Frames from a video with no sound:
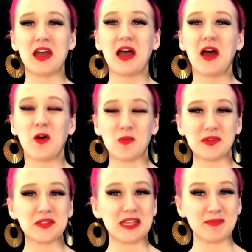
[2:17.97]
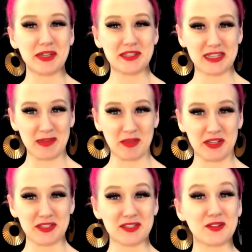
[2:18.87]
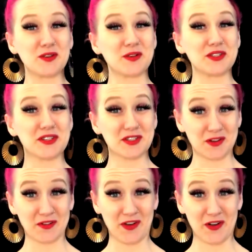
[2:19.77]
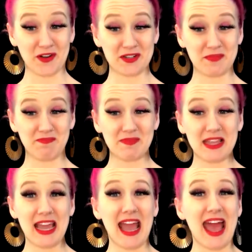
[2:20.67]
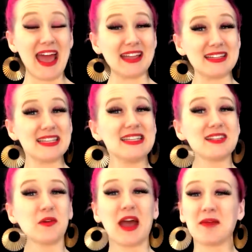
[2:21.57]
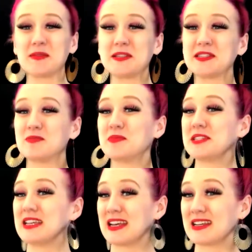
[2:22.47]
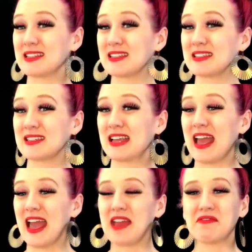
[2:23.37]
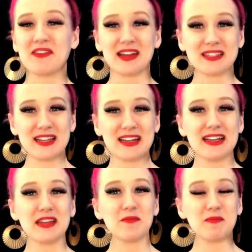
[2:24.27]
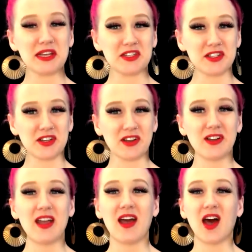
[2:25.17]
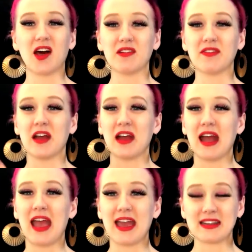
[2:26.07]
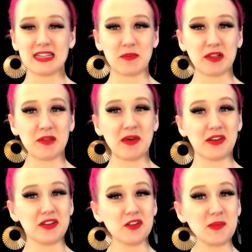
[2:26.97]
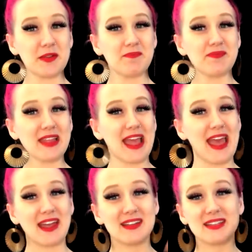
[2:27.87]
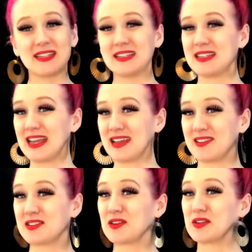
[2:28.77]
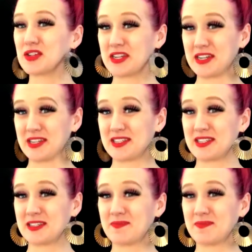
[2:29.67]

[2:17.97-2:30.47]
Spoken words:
Homo sapiens sapiens called Skirvard, and he so happens to possess a fascinating mixture of anatomically modern human and Neanderthal traits.